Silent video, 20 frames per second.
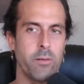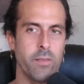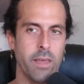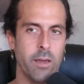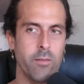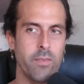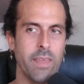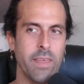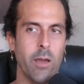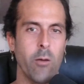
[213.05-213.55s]

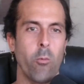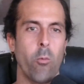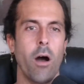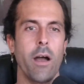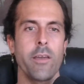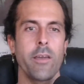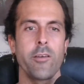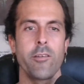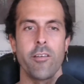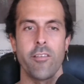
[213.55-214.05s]
They
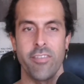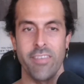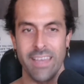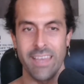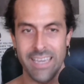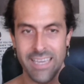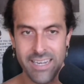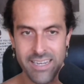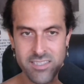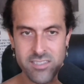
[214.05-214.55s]
want you to
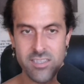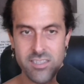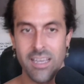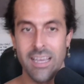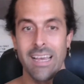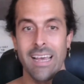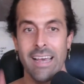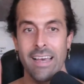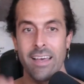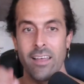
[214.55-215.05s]
think it is.
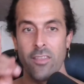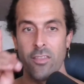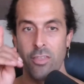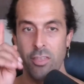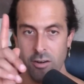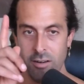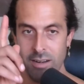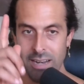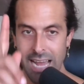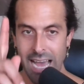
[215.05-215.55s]

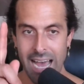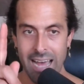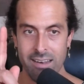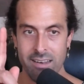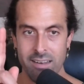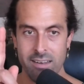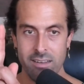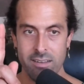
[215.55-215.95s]
They're not